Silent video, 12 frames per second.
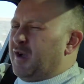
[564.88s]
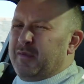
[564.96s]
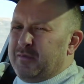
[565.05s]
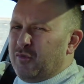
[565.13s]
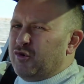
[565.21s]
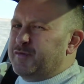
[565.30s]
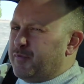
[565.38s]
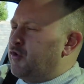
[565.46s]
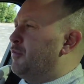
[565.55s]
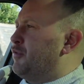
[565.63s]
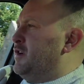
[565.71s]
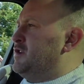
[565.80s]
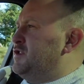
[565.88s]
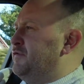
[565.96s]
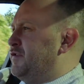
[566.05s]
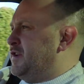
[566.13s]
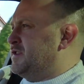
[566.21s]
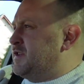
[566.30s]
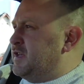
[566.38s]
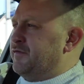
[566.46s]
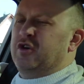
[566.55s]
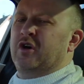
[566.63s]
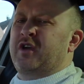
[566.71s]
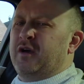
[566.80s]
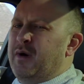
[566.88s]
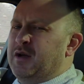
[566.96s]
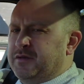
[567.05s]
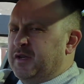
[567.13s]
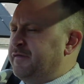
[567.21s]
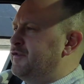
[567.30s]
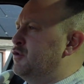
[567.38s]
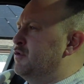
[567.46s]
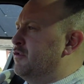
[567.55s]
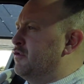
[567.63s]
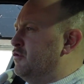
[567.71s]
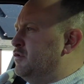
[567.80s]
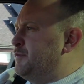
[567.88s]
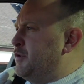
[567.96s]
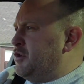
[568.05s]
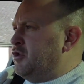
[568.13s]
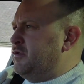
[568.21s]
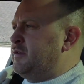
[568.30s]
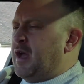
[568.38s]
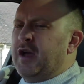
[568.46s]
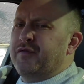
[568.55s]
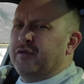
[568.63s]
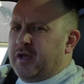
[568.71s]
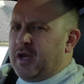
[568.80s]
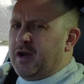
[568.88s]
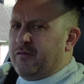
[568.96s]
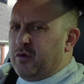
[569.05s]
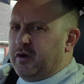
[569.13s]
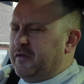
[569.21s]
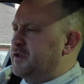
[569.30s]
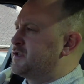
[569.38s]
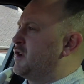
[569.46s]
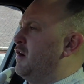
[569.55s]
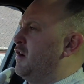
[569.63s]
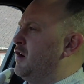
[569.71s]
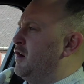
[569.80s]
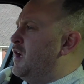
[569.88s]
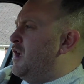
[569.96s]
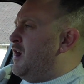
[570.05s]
I mean, most proper SUVs give you a commanding view of the road, but you definitely have one in this car.